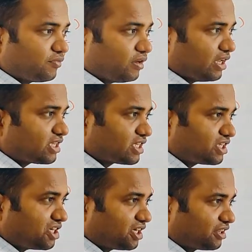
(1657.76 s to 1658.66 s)
Lens is
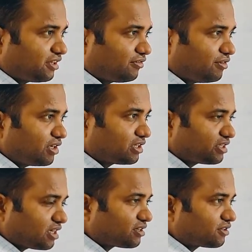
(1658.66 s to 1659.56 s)
getting the
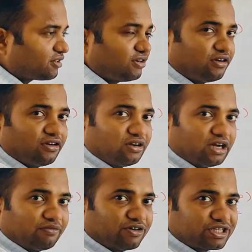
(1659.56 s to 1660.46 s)
exact
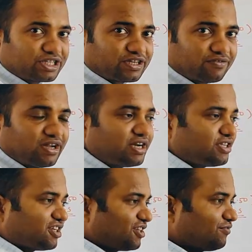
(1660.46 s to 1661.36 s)
Vergence of light
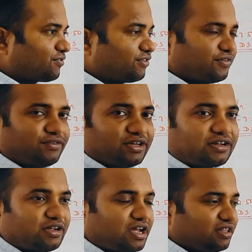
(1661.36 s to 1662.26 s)
just in front of the
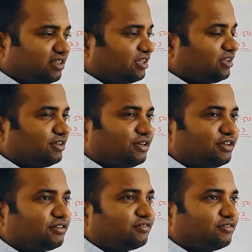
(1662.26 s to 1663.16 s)
eye, and it
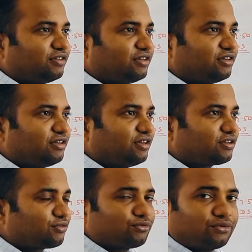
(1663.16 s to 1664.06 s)

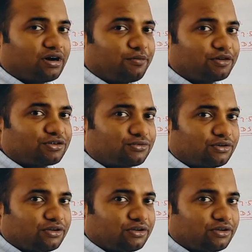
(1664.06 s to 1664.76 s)
should know how much to